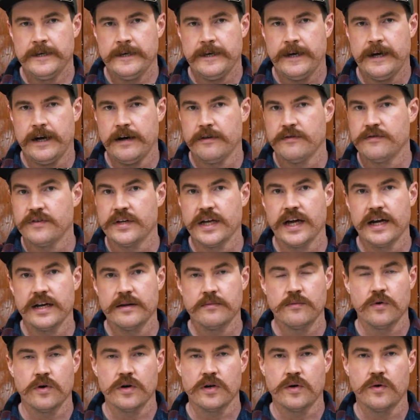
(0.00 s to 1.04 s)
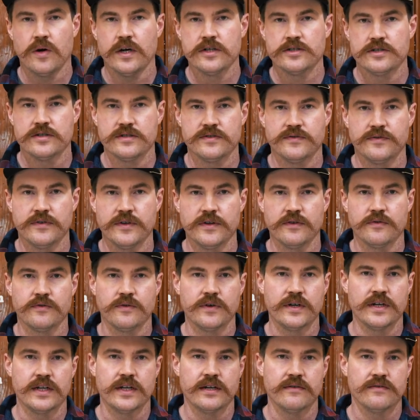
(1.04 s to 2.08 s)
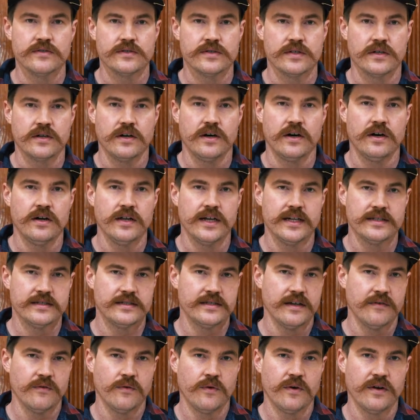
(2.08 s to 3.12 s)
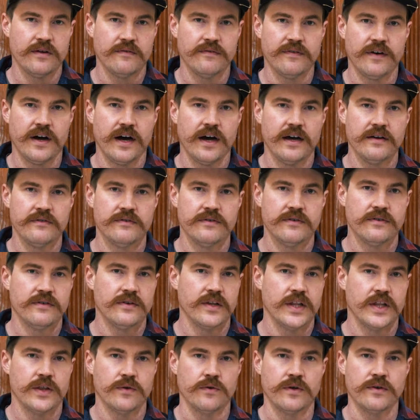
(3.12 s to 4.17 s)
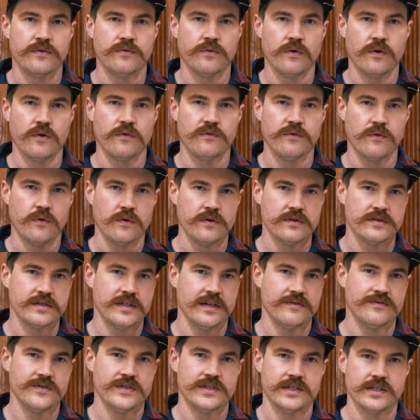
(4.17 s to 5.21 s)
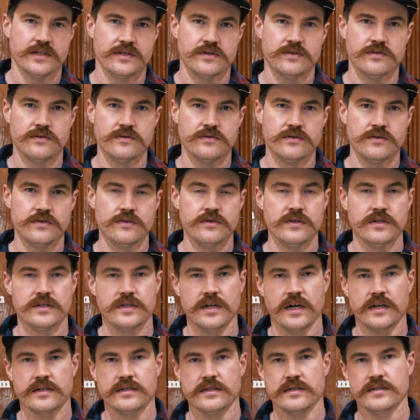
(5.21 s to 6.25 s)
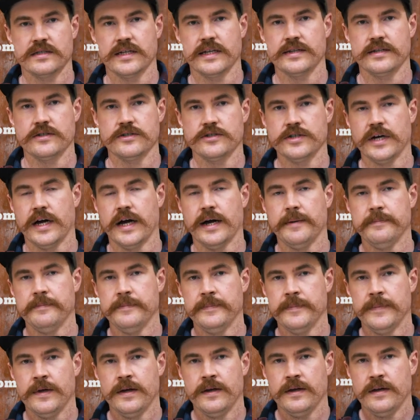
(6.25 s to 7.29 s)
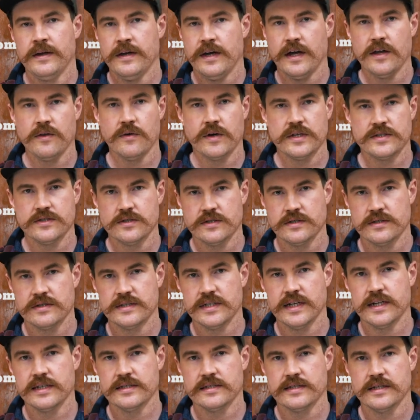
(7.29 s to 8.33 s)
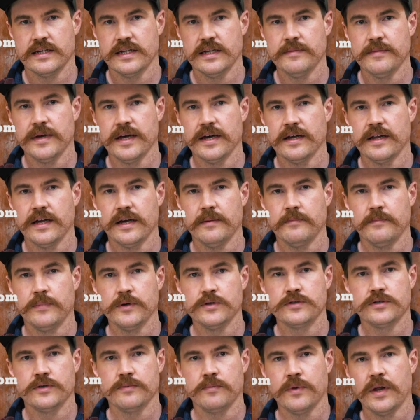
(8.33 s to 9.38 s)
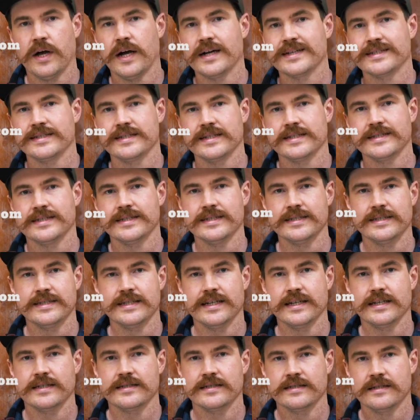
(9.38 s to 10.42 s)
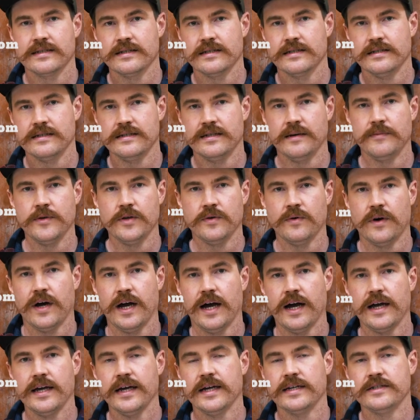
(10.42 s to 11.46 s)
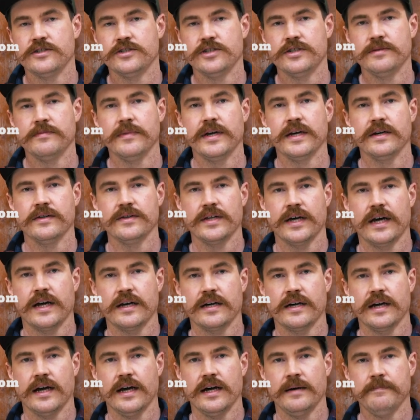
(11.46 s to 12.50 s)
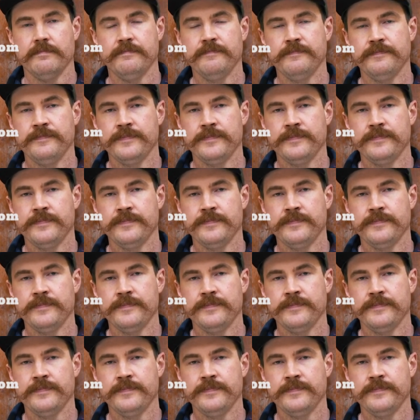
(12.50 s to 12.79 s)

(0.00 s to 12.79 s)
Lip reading: If you got any more questions, feel free to give us a call at 715-344-7622 to talk to us at the shop. Otherwise, you can send us an email at butcherblock66wi@gmail.com,